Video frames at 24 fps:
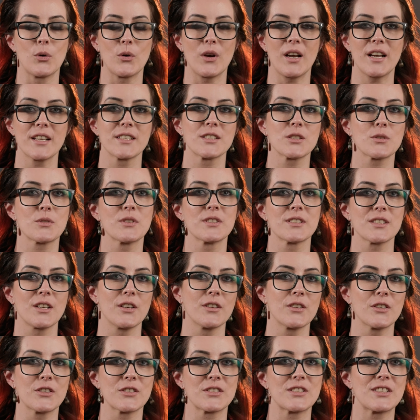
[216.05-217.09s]
as a
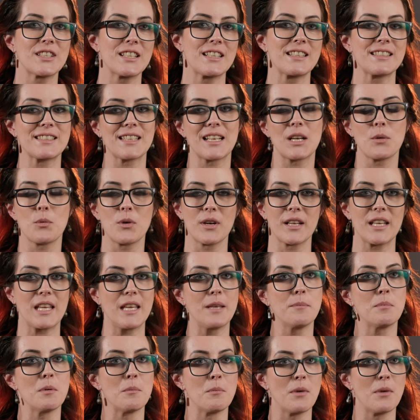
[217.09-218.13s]
result, there's things that I want to keep in